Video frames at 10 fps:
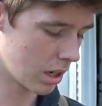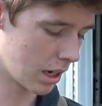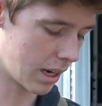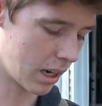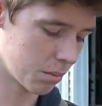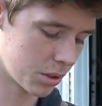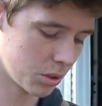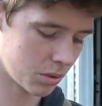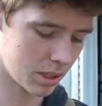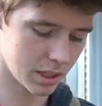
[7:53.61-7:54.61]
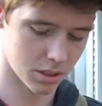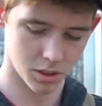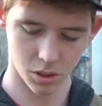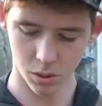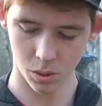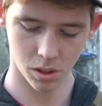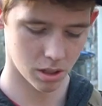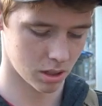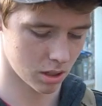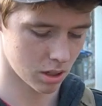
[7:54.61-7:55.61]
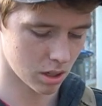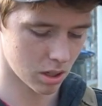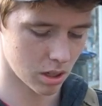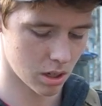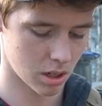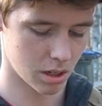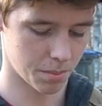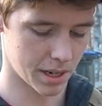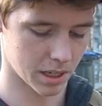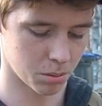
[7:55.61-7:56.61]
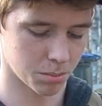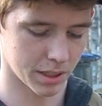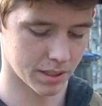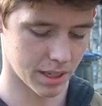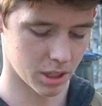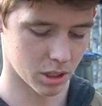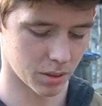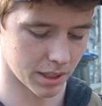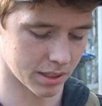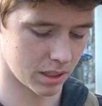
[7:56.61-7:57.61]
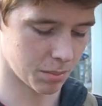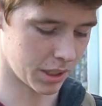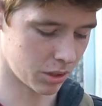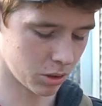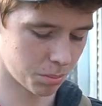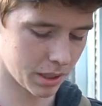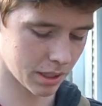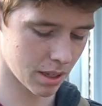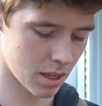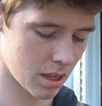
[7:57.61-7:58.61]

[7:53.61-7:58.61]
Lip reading: right, I'm gonna shoot these 2. I'm not gonna move my sight just so I can see my grouping.